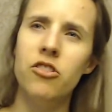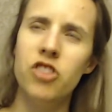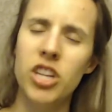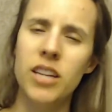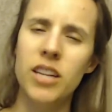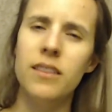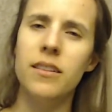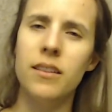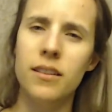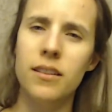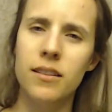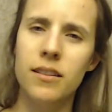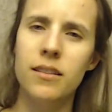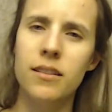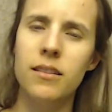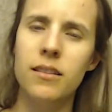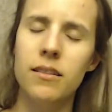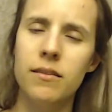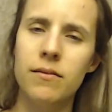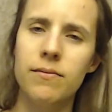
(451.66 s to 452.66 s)

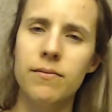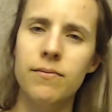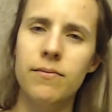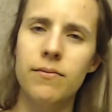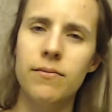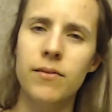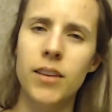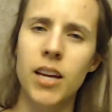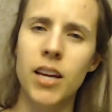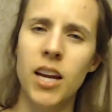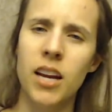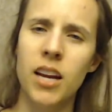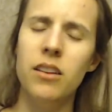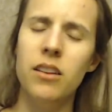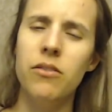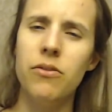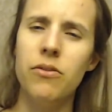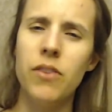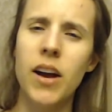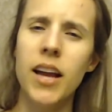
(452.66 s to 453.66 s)
Jesus,
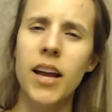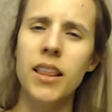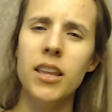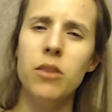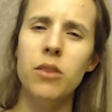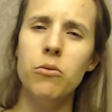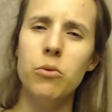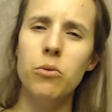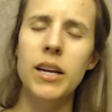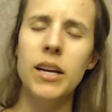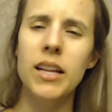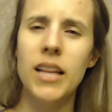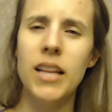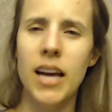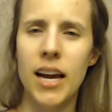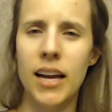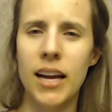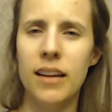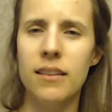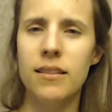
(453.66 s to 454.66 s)
to finally
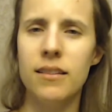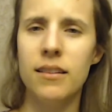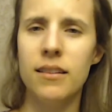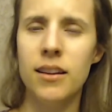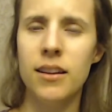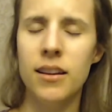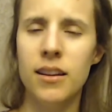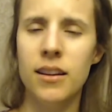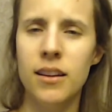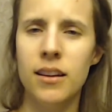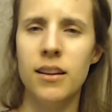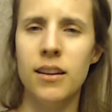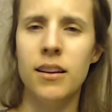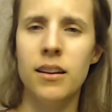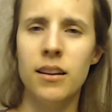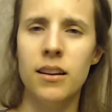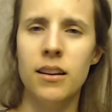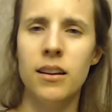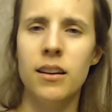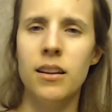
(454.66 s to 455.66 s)
realize
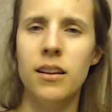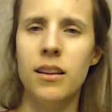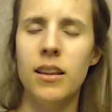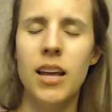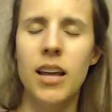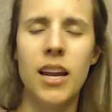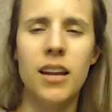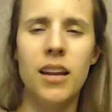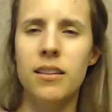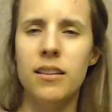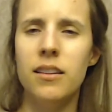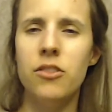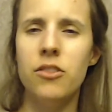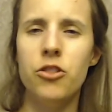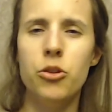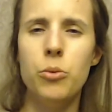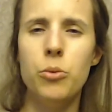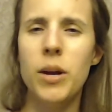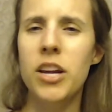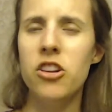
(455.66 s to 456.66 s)
that his
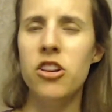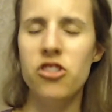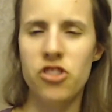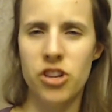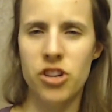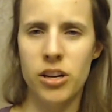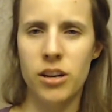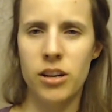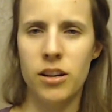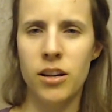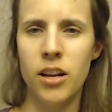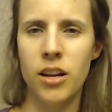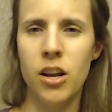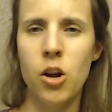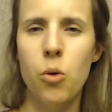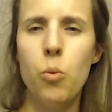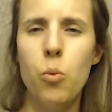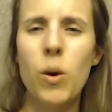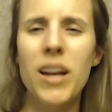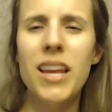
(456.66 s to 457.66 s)
situation,
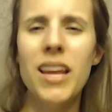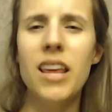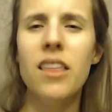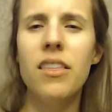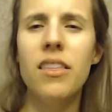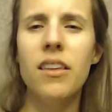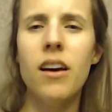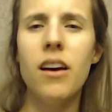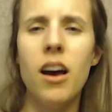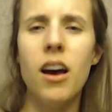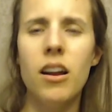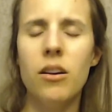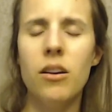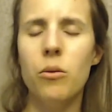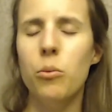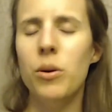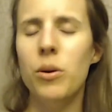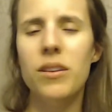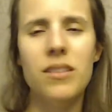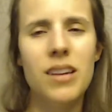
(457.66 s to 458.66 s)
what he thought,
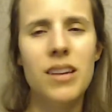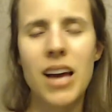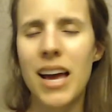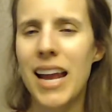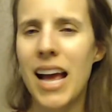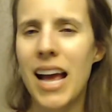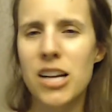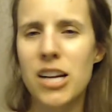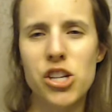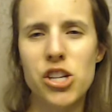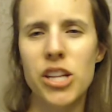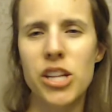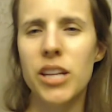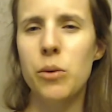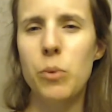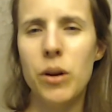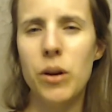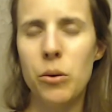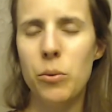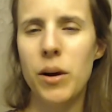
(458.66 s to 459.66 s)
was not actually
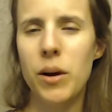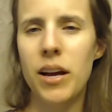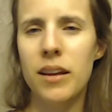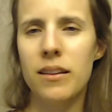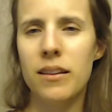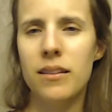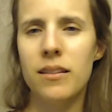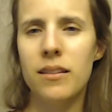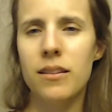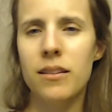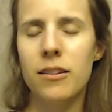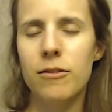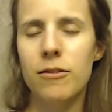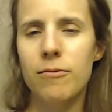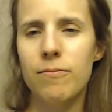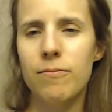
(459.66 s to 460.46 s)
what it was